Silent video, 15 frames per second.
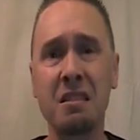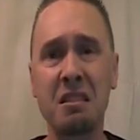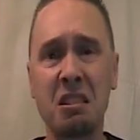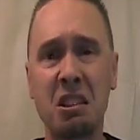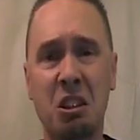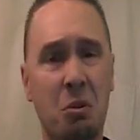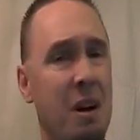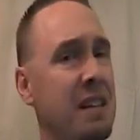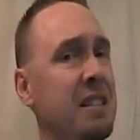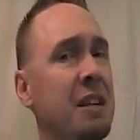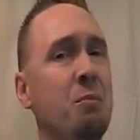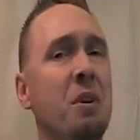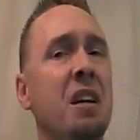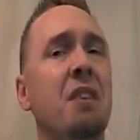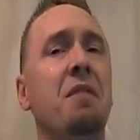So I
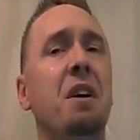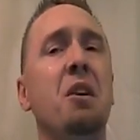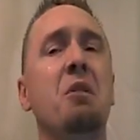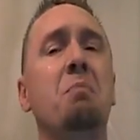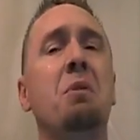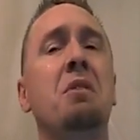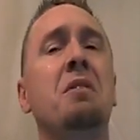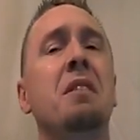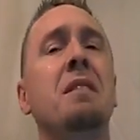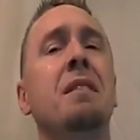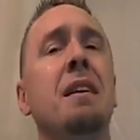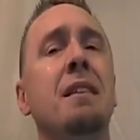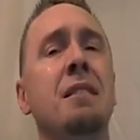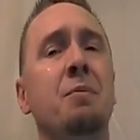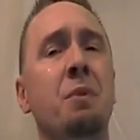did what every other person
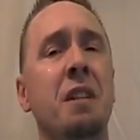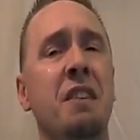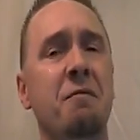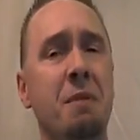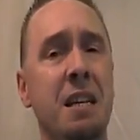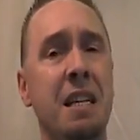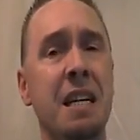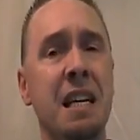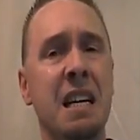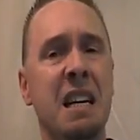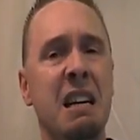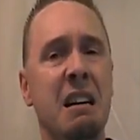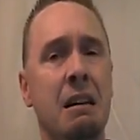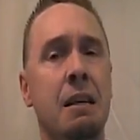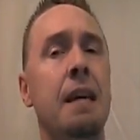does when they've been
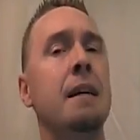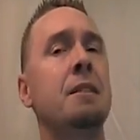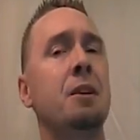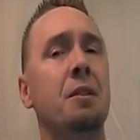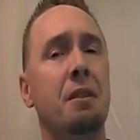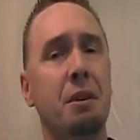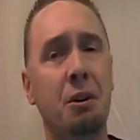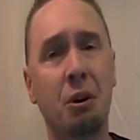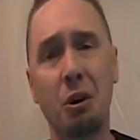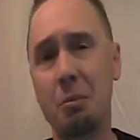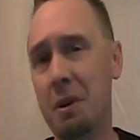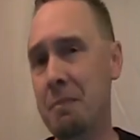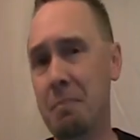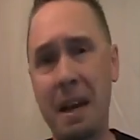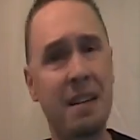kicked to the curb
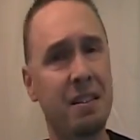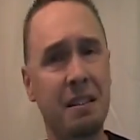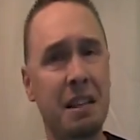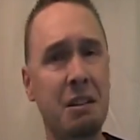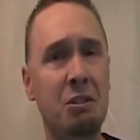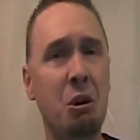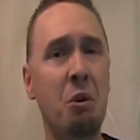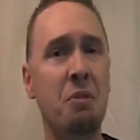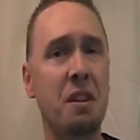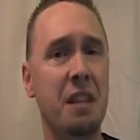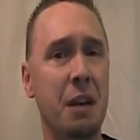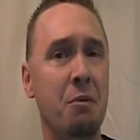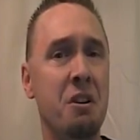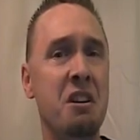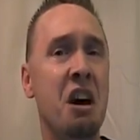and basically told that they
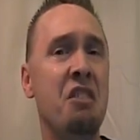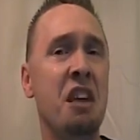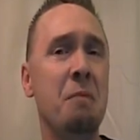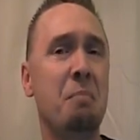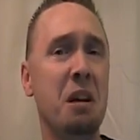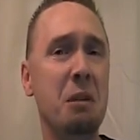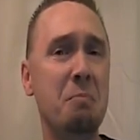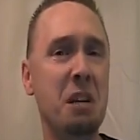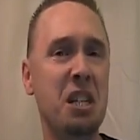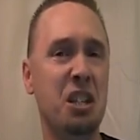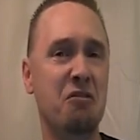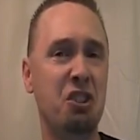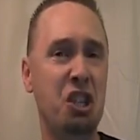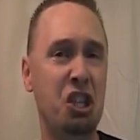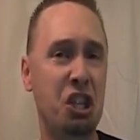were nothing but a piece
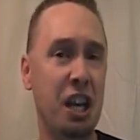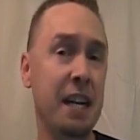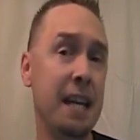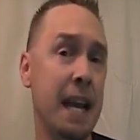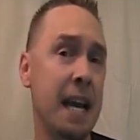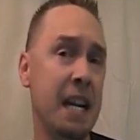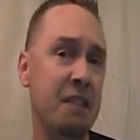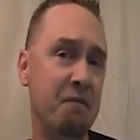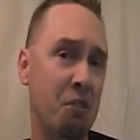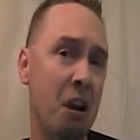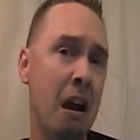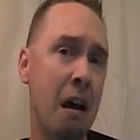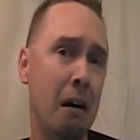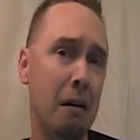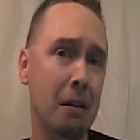of shit headed for
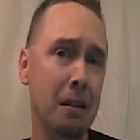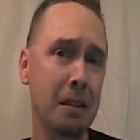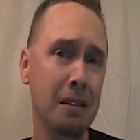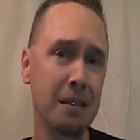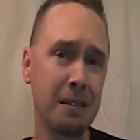hell.